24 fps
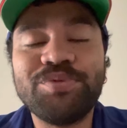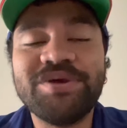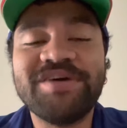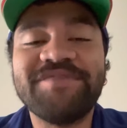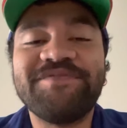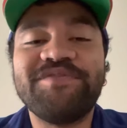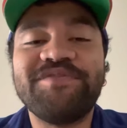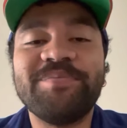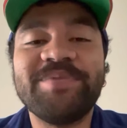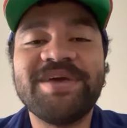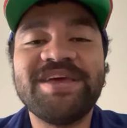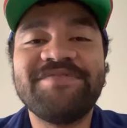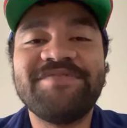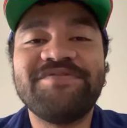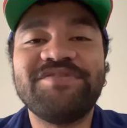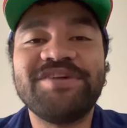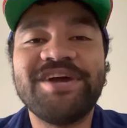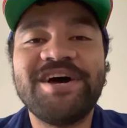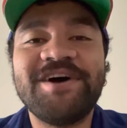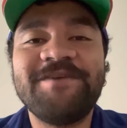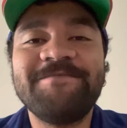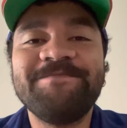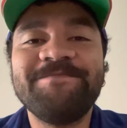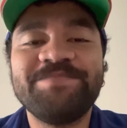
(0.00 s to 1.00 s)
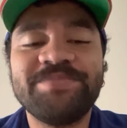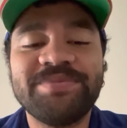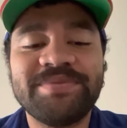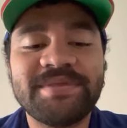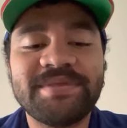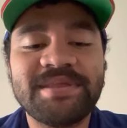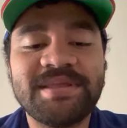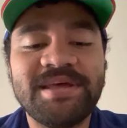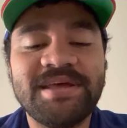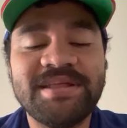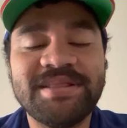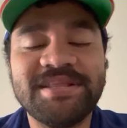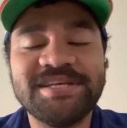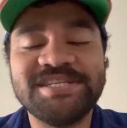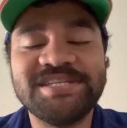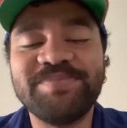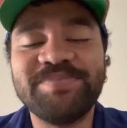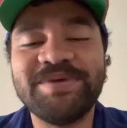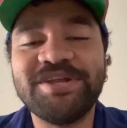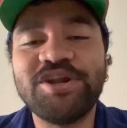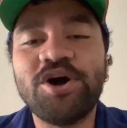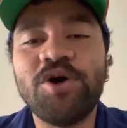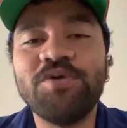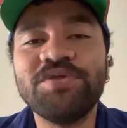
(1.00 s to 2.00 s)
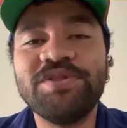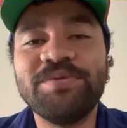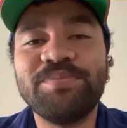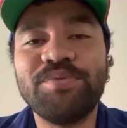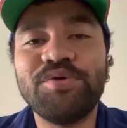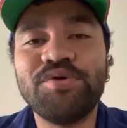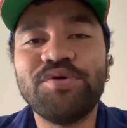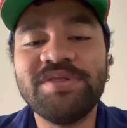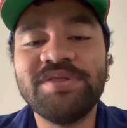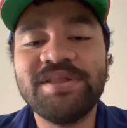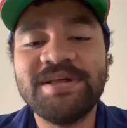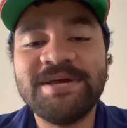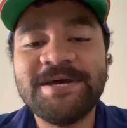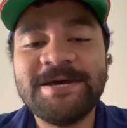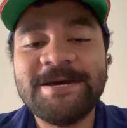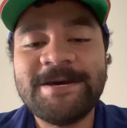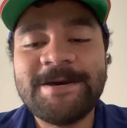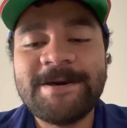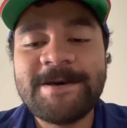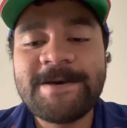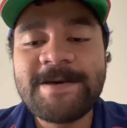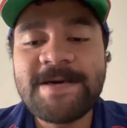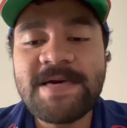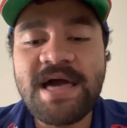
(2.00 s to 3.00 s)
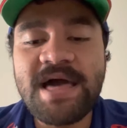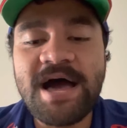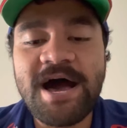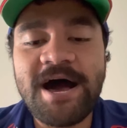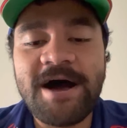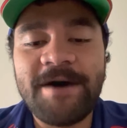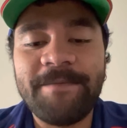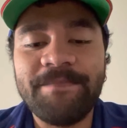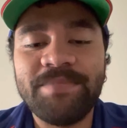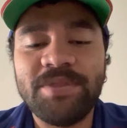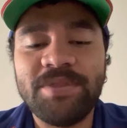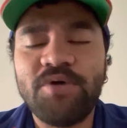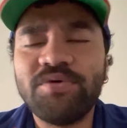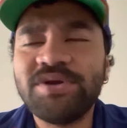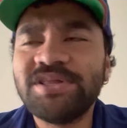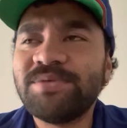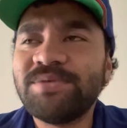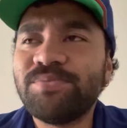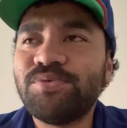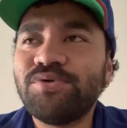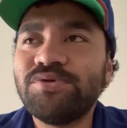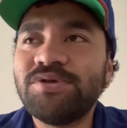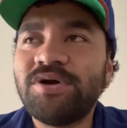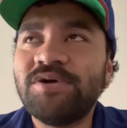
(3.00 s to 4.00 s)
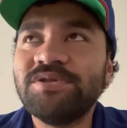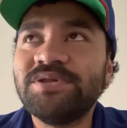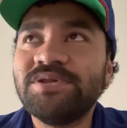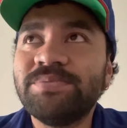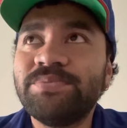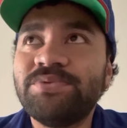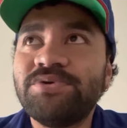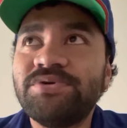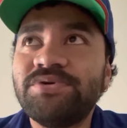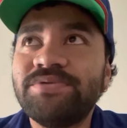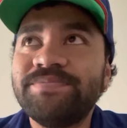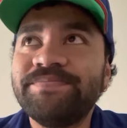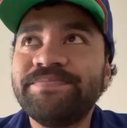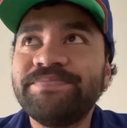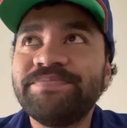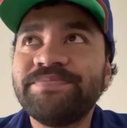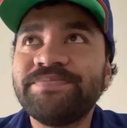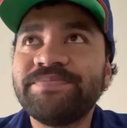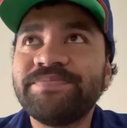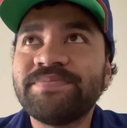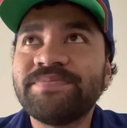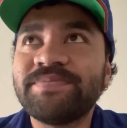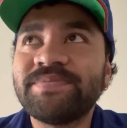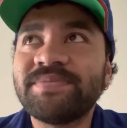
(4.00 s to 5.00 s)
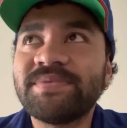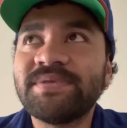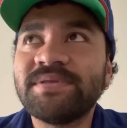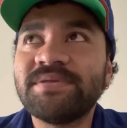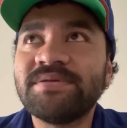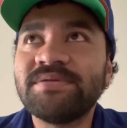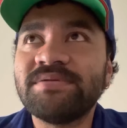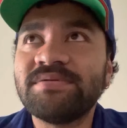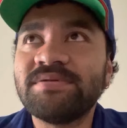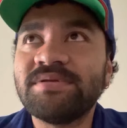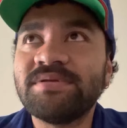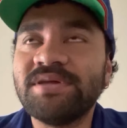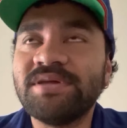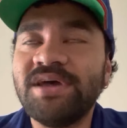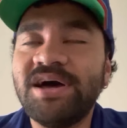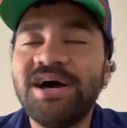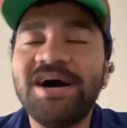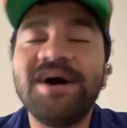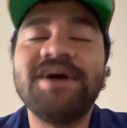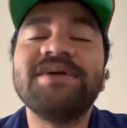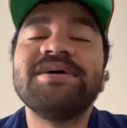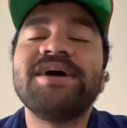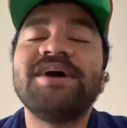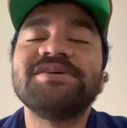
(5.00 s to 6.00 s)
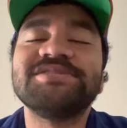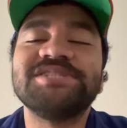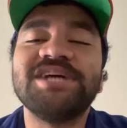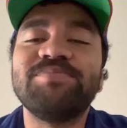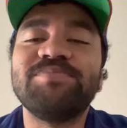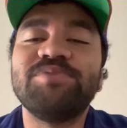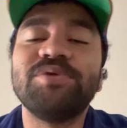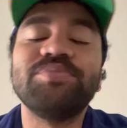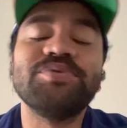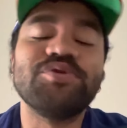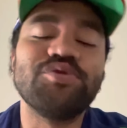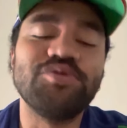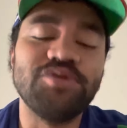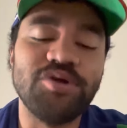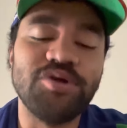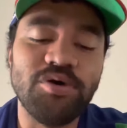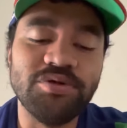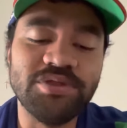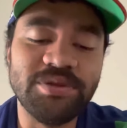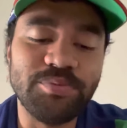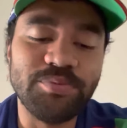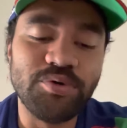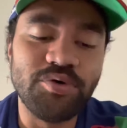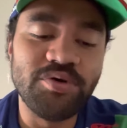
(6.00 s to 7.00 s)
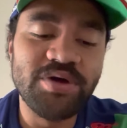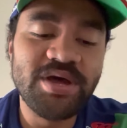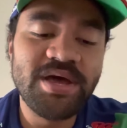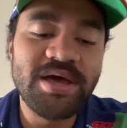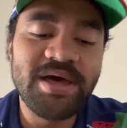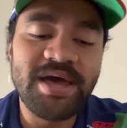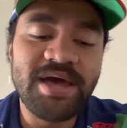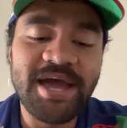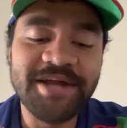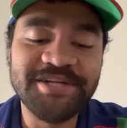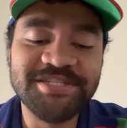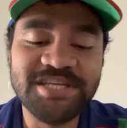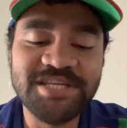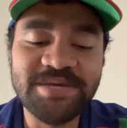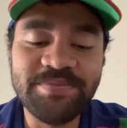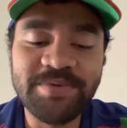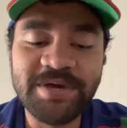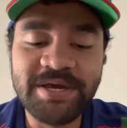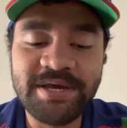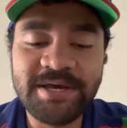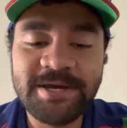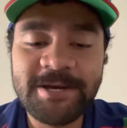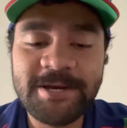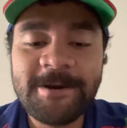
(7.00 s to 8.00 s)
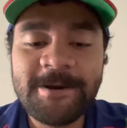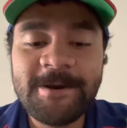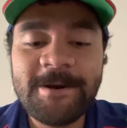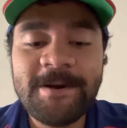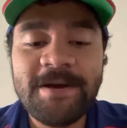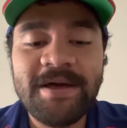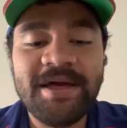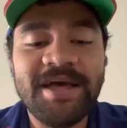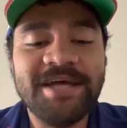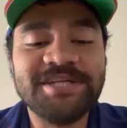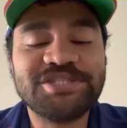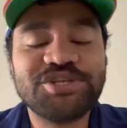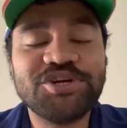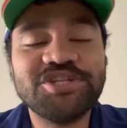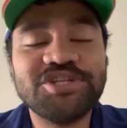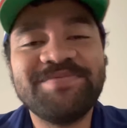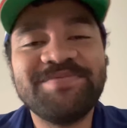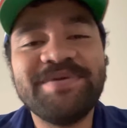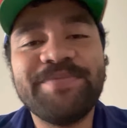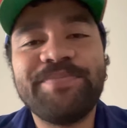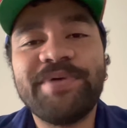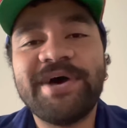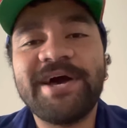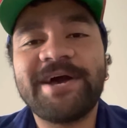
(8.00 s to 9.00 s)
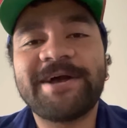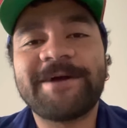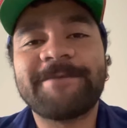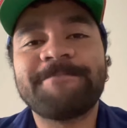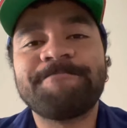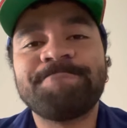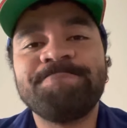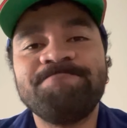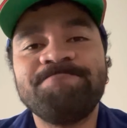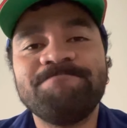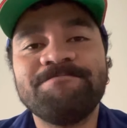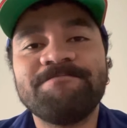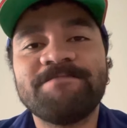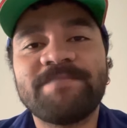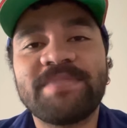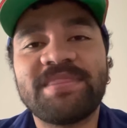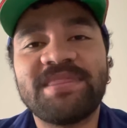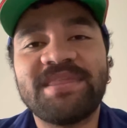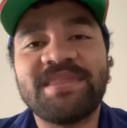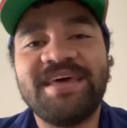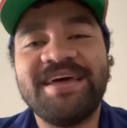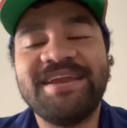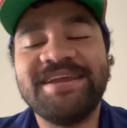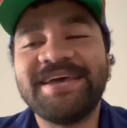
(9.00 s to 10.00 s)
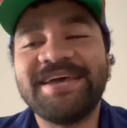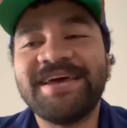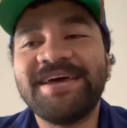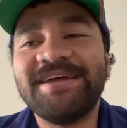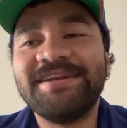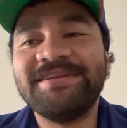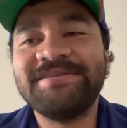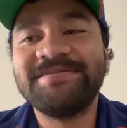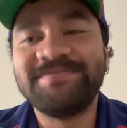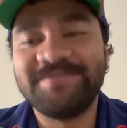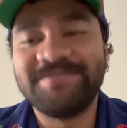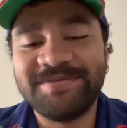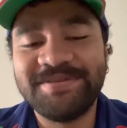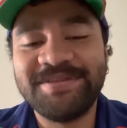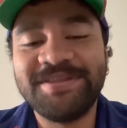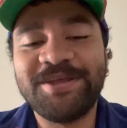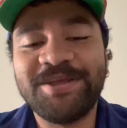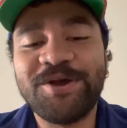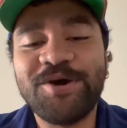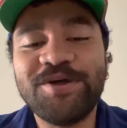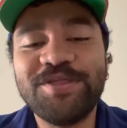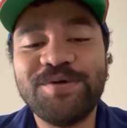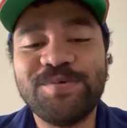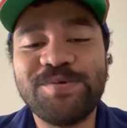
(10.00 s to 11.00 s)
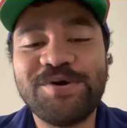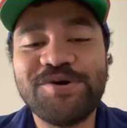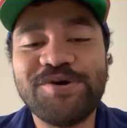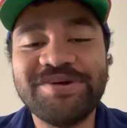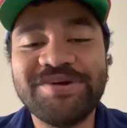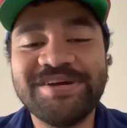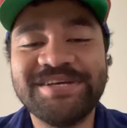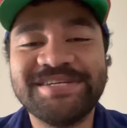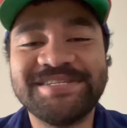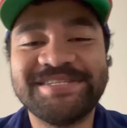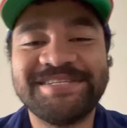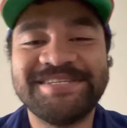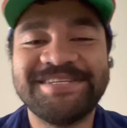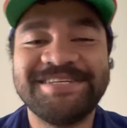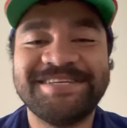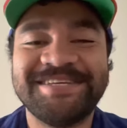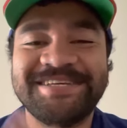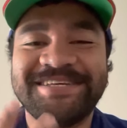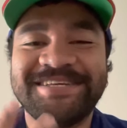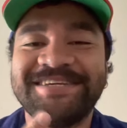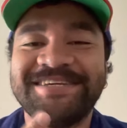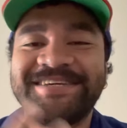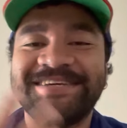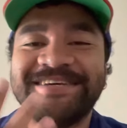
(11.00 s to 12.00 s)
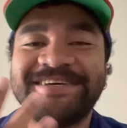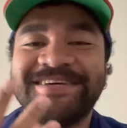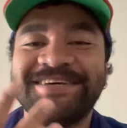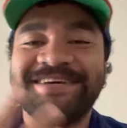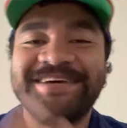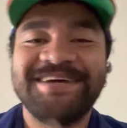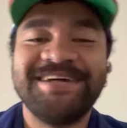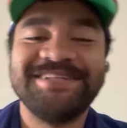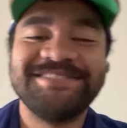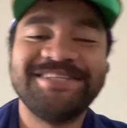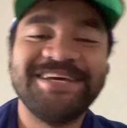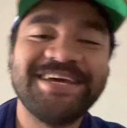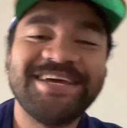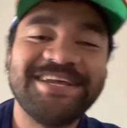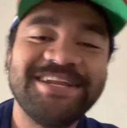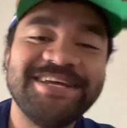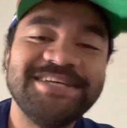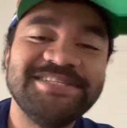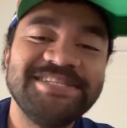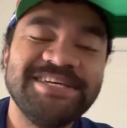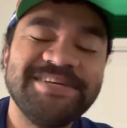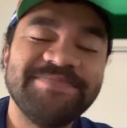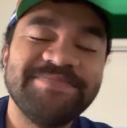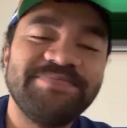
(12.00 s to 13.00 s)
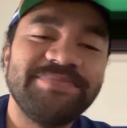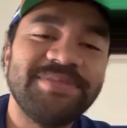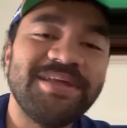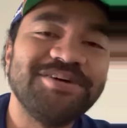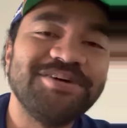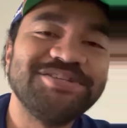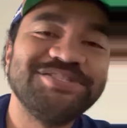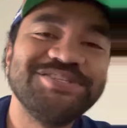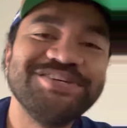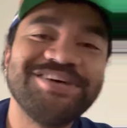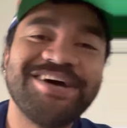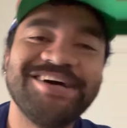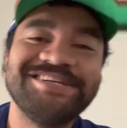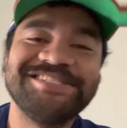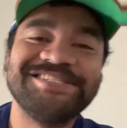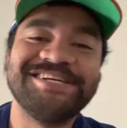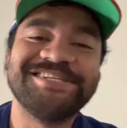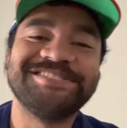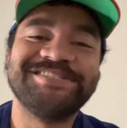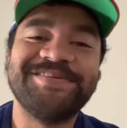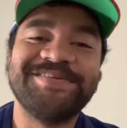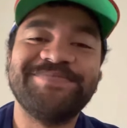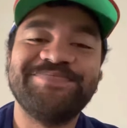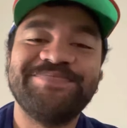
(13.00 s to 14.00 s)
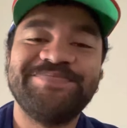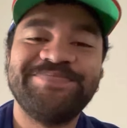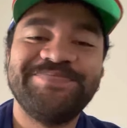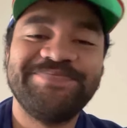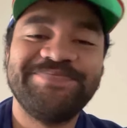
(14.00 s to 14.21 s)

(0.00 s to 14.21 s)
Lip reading: it for me for now. This has been Hold the Ball, holding the ball, hold the ball. I'll probably call it Hold the Ball. HTB, it's good to be back. And again, go the Warriors. Take it easy. I'll see you guys next time.